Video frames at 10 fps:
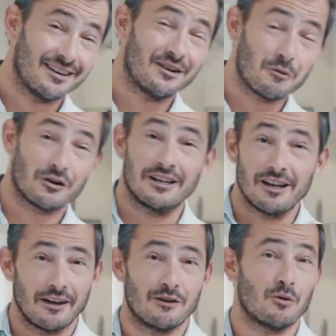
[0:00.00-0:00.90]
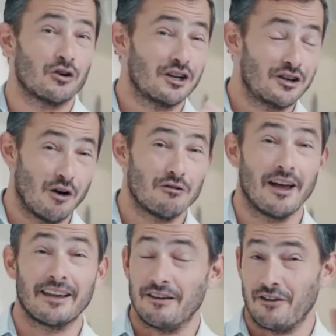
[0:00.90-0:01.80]
I know what I like and what I don't
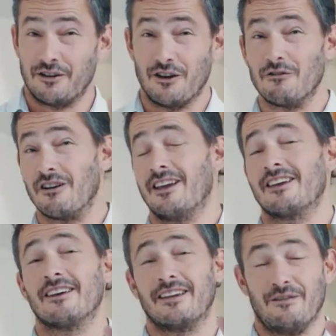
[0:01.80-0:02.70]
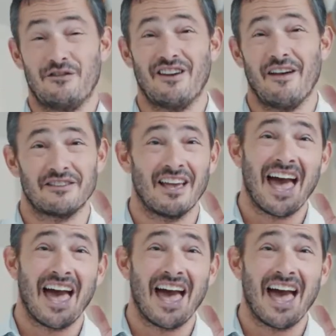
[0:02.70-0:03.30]
like, and if I don't like it, I give chefs